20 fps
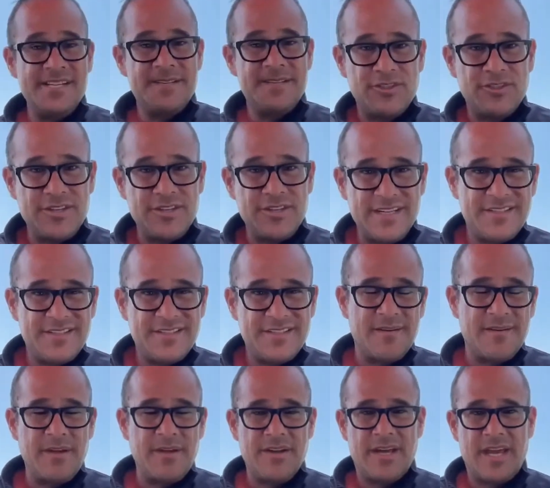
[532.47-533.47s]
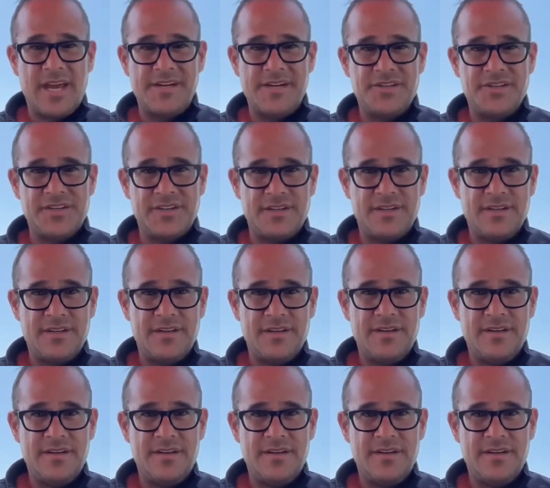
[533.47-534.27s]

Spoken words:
This person is the communication.